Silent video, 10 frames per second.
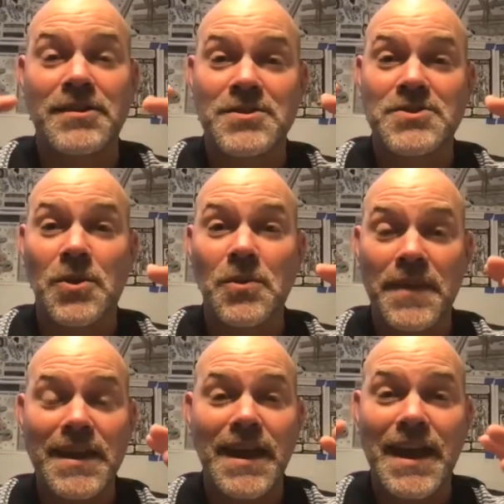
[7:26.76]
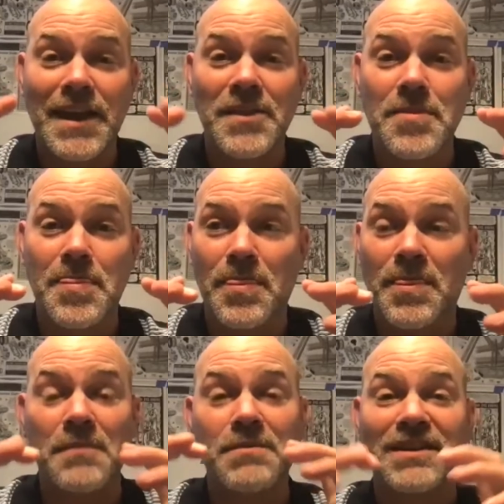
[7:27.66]
so they had
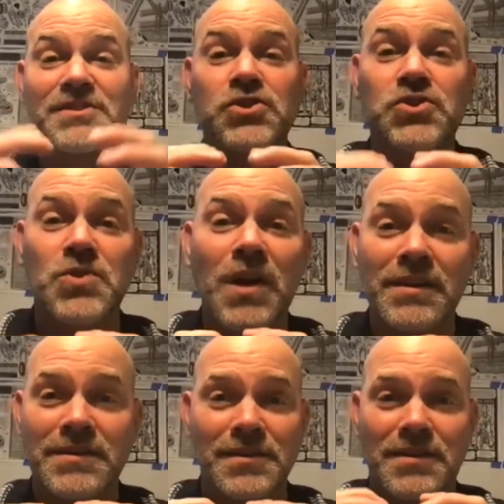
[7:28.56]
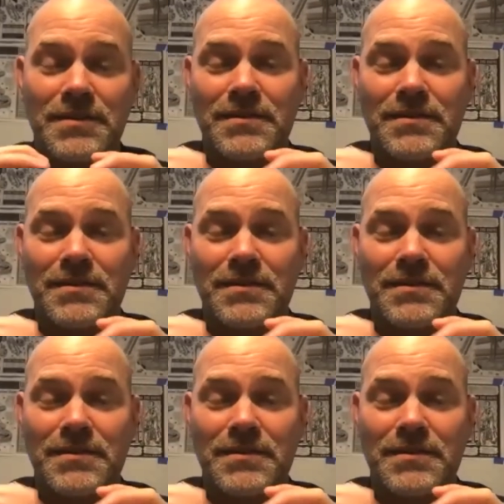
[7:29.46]
them constructed